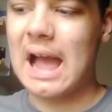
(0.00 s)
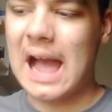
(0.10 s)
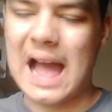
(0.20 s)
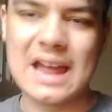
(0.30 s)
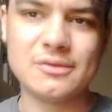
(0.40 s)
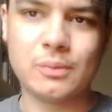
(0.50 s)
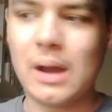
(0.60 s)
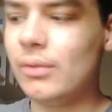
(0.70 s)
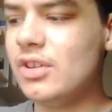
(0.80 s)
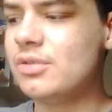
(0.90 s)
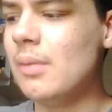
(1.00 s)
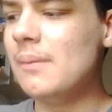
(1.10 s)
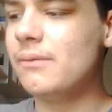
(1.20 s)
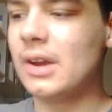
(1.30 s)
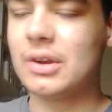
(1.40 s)
And well, this
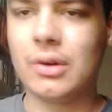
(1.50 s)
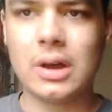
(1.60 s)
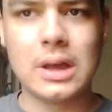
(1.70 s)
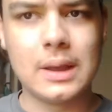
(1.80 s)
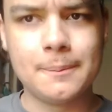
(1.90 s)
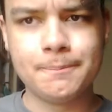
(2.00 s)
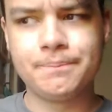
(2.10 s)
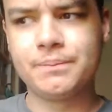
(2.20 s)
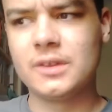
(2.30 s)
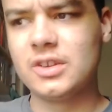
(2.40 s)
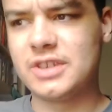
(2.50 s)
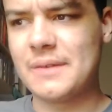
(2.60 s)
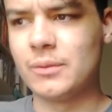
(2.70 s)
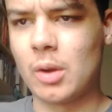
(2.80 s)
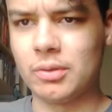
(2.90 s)
month I got, 7
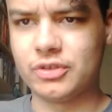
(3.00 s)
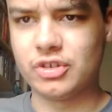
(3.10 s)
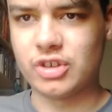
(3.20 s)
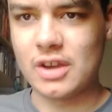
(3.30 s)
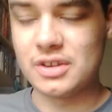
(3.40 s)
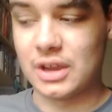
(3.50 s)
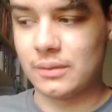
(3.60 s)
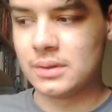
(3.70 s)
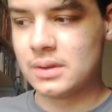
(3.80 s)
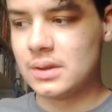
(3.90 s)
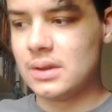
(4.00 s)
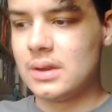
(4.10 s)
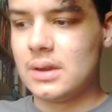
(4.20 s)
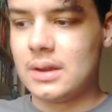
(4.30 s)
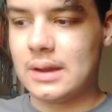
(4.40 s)
robots to show you.
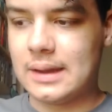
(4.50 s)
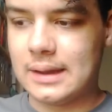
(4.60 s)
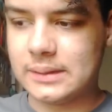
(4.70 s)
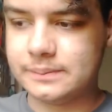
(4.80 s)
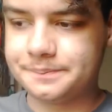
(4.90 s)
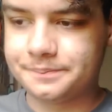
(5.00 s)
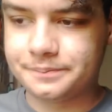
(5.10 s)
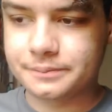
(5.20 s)
Um,